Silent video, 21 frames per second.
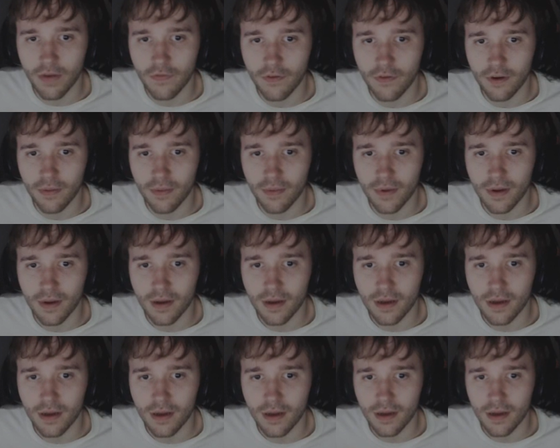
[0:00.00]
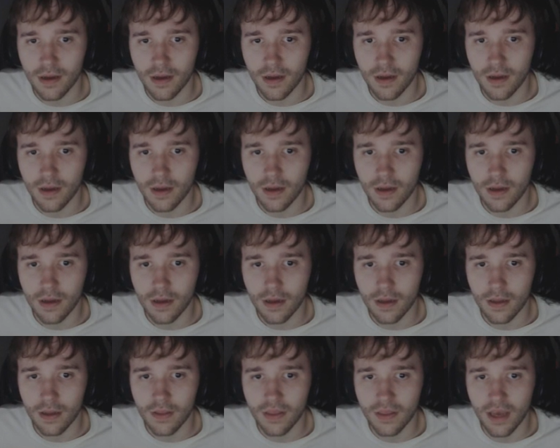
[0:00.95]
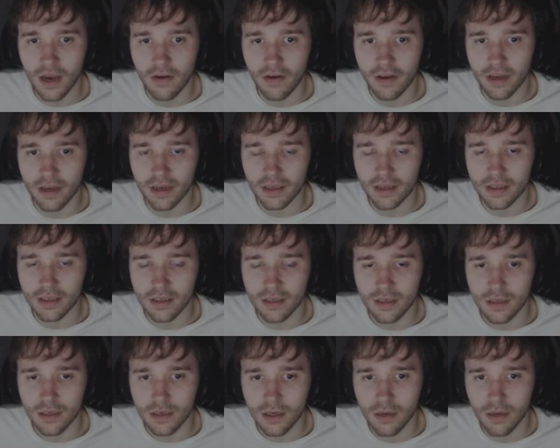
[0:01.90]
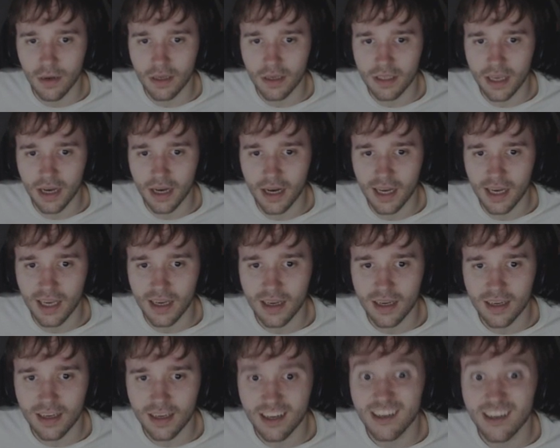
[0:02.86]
wait for him. There he is. Come on, say hi.